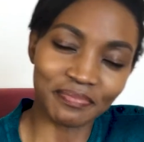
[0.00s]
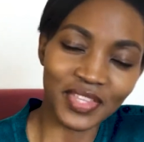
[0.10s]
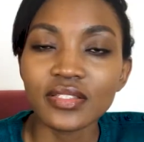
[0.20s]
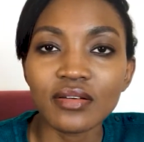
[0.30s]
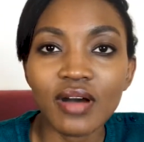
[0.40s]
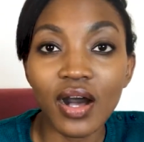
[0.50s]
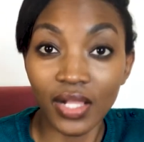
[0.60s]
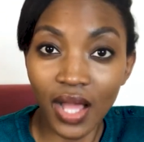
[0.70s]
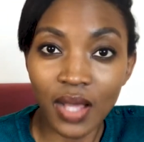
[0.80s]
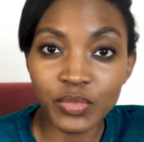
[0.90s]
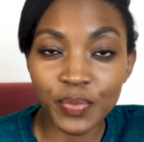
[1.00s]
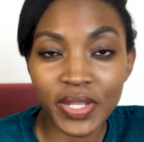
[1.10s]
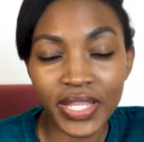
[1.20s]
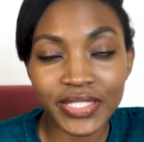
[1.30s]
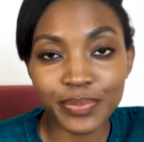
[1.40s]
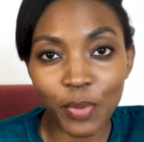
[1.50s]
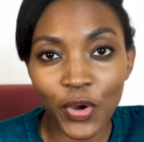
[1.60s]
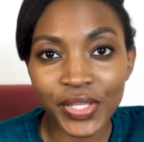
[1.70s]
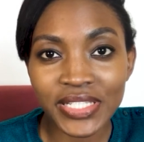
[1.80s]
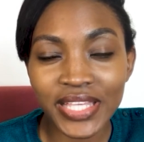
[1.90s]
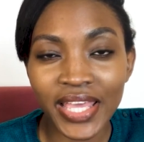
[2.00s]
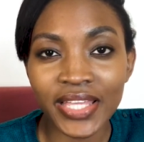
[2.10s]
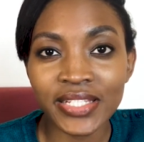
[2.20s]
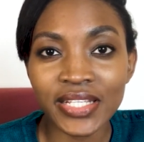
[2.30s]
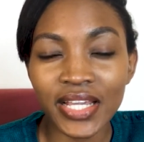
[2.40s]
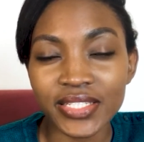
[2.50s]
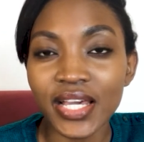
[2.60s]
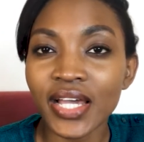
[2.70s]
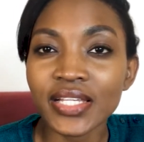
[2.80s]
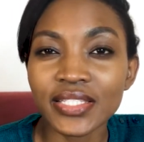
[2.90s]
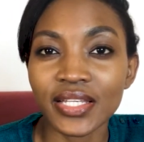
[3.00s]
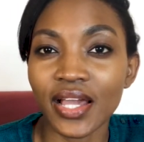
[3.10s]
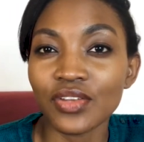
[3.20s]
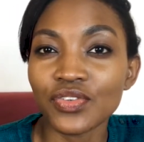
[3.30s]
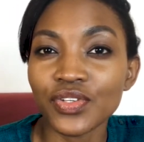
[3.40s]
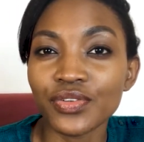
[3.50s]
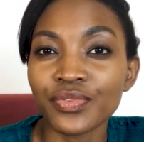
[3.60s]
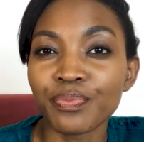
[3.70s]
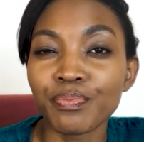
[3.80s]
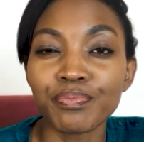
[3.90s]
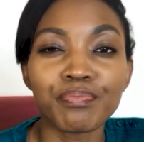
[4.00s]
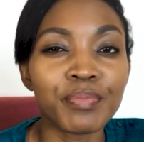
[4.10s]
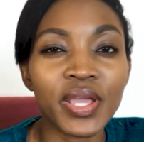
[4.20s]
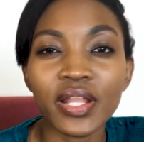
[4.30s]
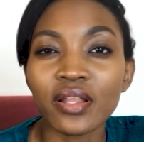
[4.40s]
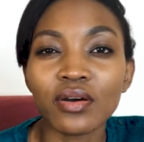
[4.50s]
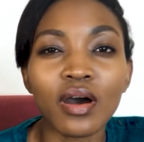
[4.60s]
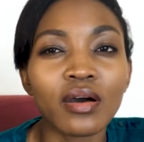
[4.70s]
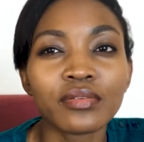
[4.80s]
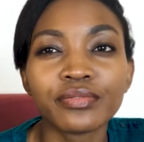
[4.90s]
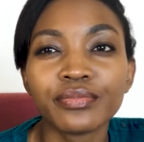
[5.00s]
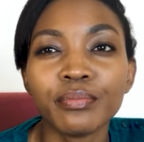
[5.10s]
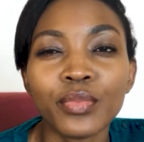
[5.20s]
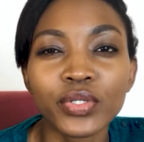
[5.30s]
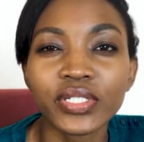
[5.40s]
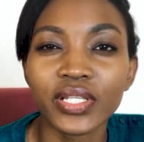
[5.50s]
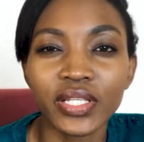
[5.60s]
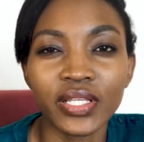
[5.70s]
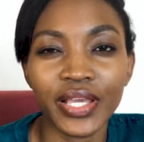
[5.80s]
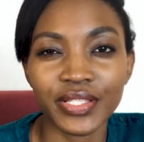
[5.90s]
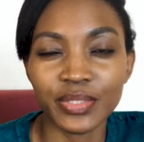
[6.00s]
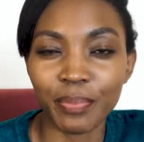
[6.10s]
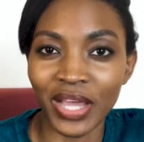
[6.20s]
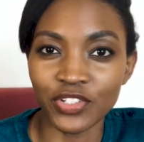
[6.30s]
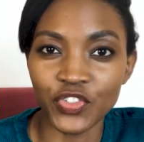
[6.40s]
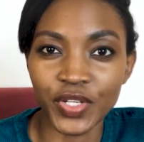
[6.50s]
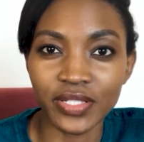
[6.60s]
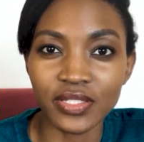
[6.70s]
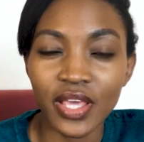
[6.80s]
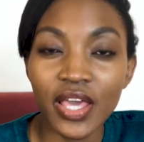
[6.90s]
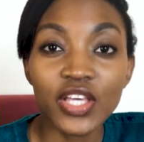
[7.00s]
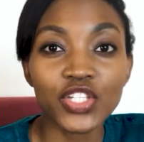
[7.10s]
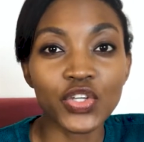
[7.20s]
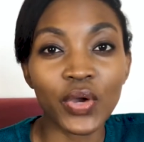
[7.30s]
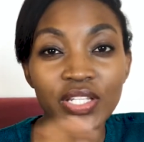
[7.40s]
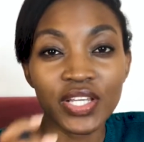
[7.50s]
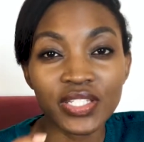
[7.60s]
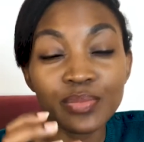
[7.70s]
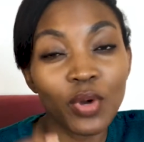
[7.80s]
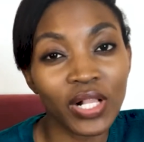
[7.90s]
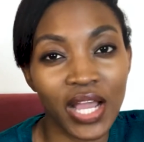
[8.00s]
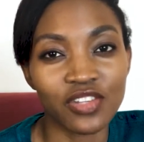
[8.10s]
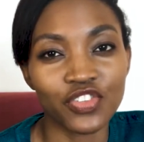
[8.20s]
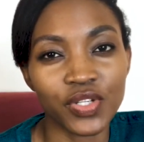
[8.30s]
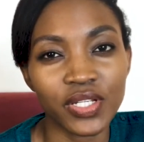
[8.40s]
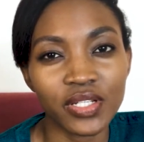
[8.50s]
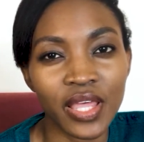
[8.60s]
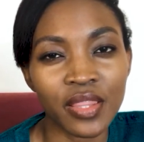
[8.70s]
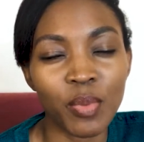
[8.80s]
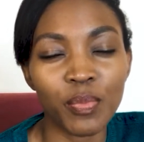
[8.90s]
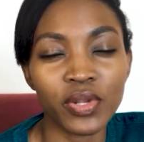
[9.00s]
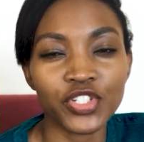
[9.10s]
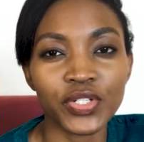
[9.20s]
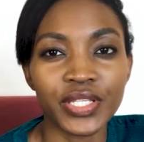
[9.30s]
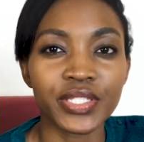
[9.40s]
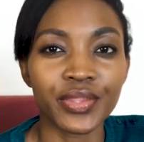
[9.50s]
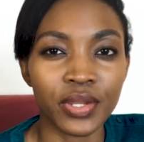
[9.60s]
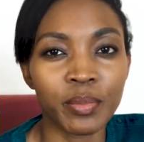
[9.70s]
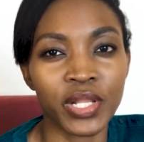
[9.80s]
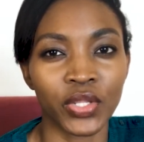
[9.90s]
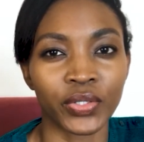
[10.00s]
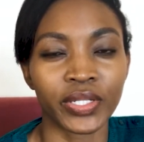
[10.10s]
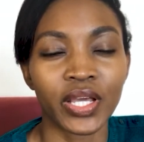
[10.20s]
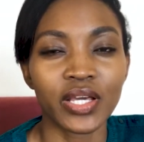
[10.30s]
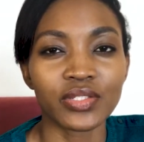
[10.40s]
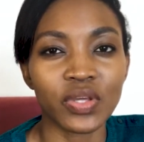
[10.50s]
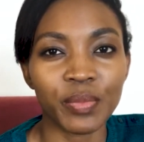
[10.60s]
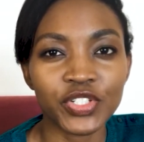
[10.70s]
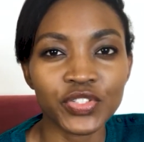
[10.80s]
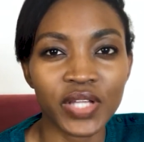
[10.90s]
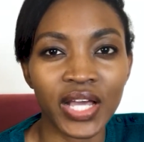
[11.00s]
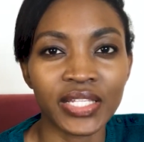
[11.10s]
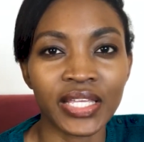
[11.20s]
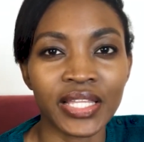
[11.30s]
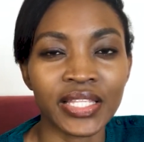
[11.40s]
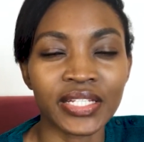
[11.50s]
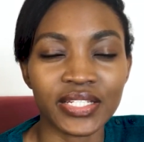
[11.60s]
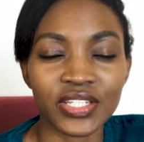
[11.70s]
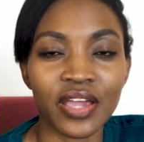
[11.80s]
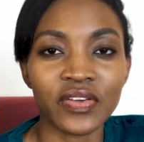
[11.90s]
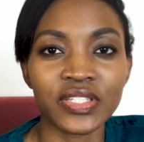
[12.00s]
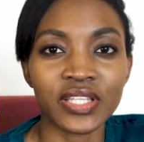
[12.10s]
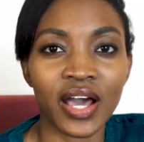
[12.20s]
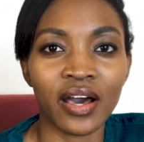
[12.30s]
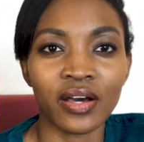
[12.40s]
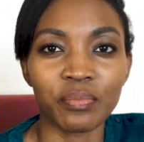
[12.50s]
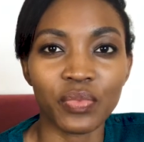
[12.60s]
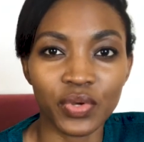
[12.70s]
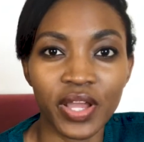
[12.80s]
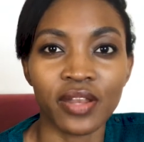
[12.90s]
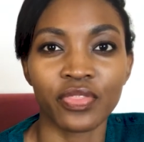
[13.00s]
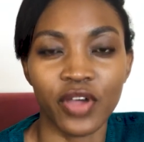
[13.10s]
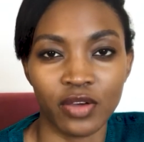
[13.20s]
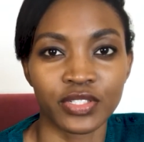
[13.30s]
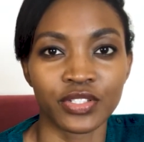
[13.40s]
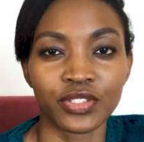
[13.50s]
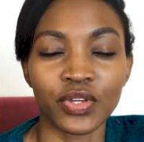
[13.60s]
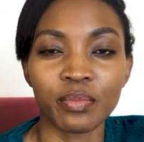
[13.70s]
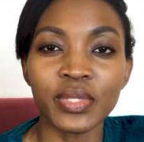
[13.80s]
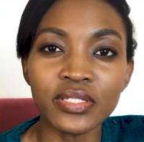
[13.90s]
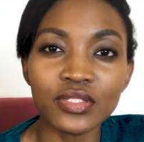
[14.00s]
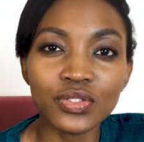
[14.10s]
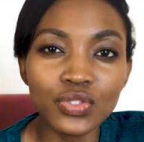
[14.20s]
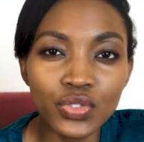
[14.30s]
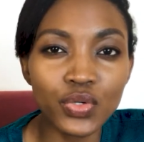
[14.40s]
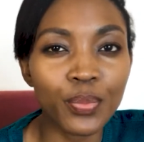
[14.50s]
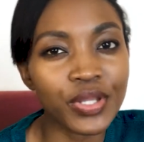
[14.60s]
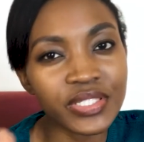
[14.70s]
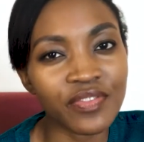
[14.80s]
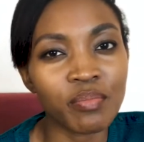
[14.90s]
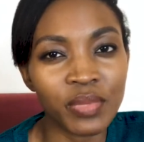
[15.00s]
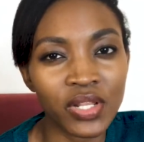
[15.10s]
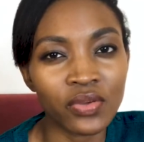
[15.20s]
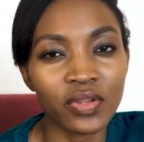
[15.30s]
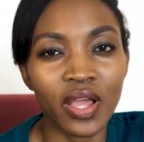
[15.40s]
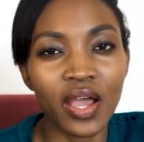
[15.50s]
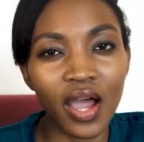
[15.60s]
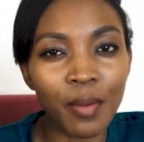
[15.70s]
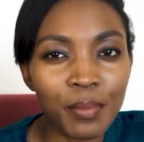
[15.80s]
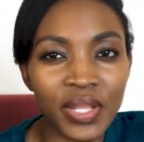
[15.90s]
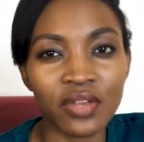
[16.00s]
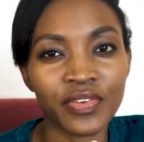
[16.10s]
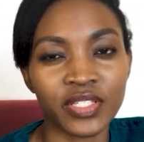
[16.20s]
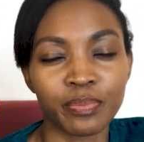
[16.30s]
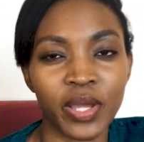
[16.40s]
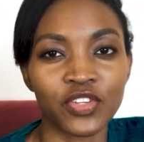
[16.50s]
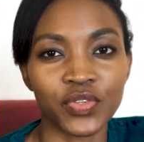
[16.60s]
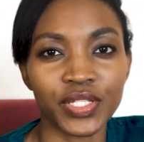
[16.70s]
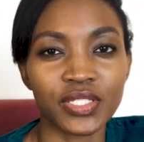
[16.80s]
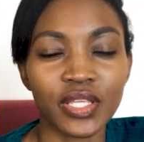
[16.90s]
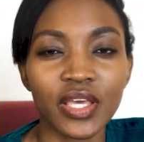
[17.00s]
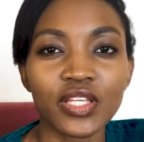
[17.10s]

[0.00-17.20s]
So I'll come to my next point, and Qatar is a country made out of mostly expatriates. So Qatar is a small country and the population is 3 million. So I mentioned earlier that Qataris are 300,000. So it means 2.7 million are made out of expatriates.